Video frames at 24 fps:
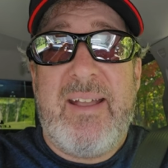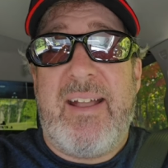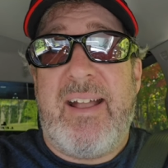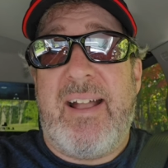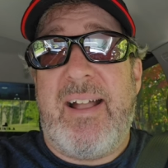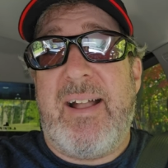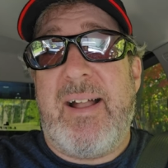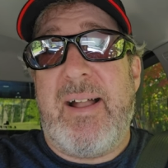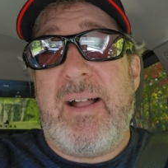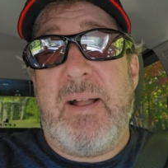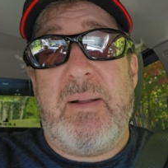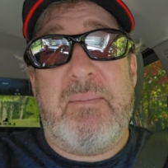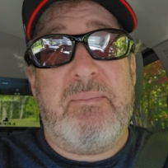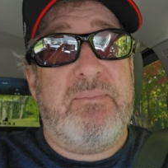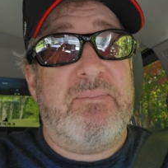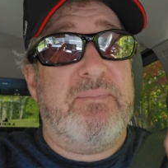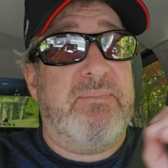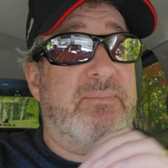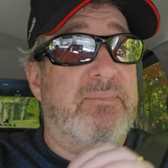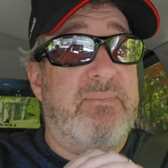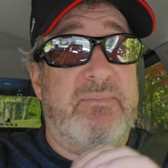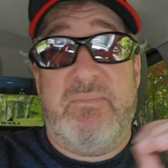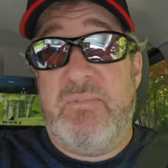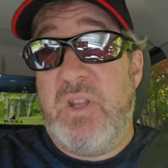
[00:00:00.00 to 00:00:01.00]
Um,
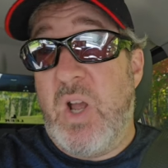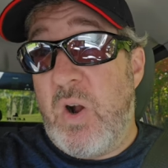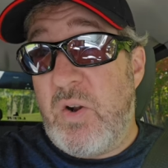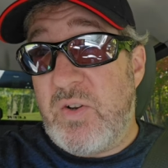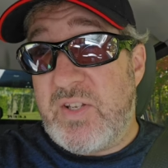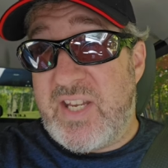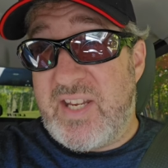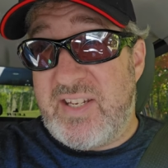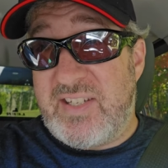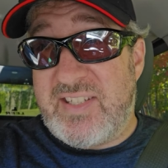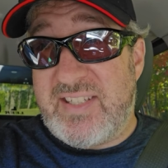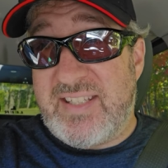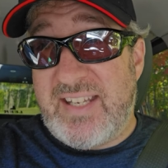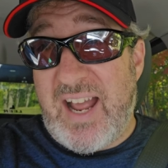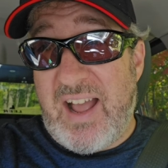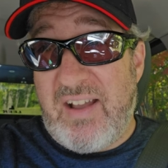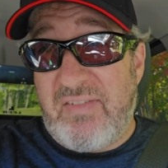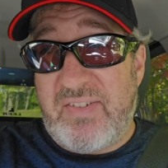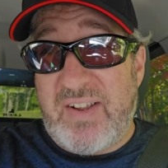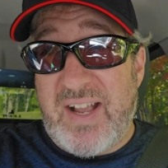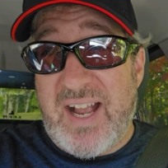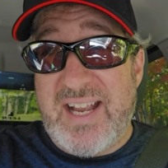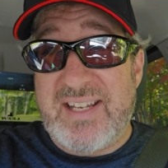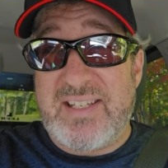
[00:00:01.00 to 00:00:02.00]
knows his
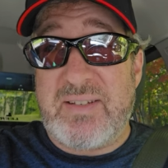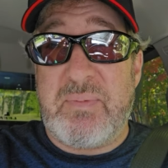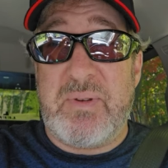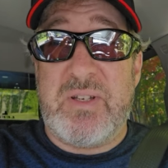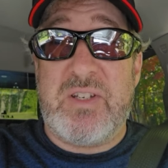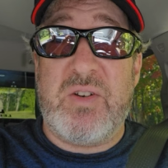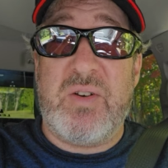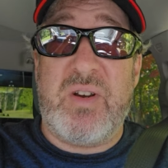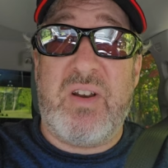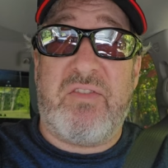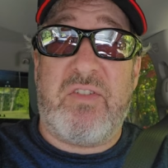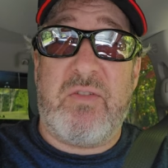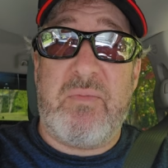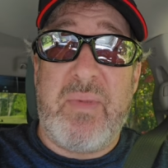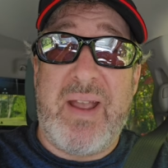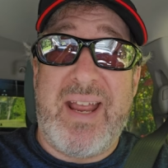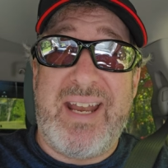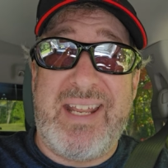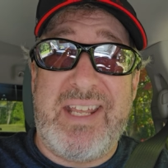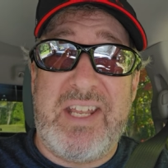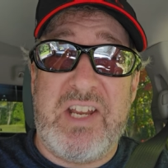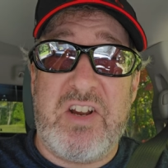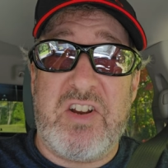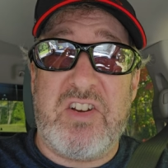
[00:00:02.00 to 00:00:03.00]
stuff, guys. Been doing it for
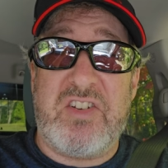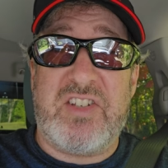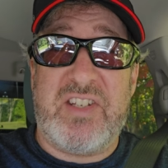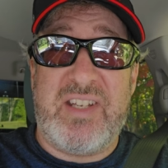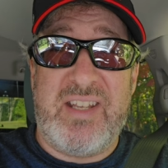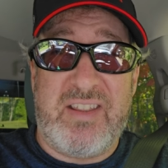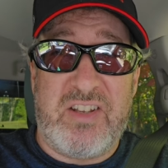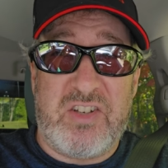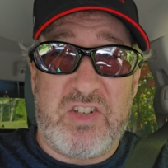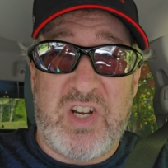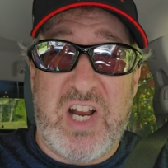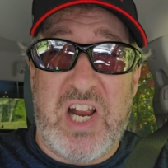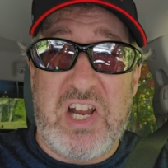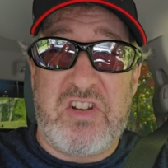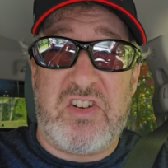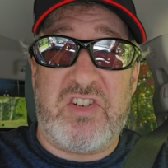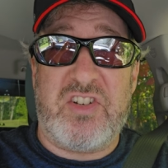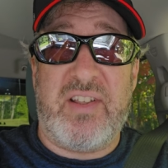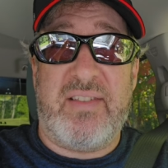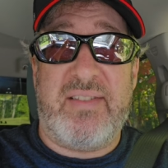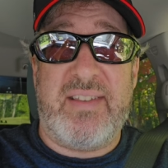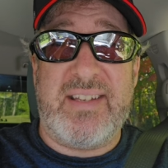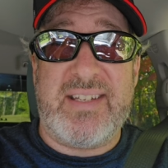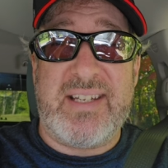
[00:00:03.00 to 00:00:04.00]
many years. See the
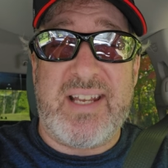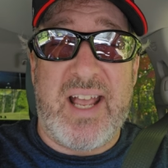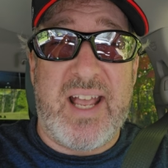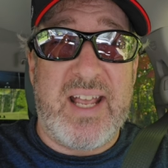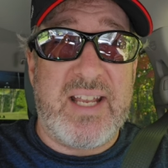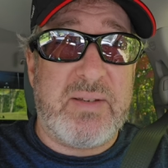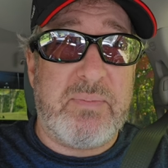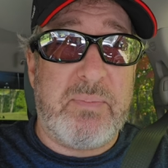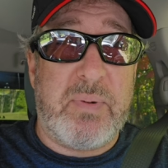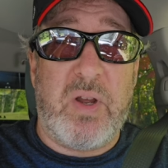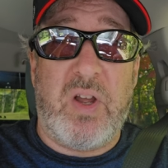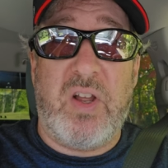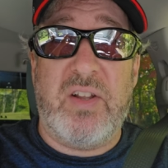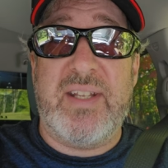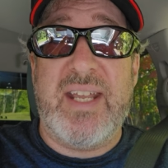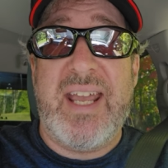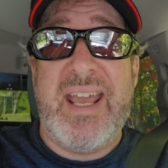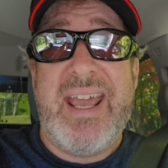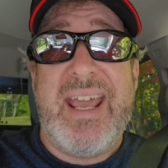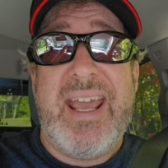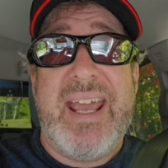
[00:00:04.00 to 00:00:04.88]
treasures that this guy has pulled.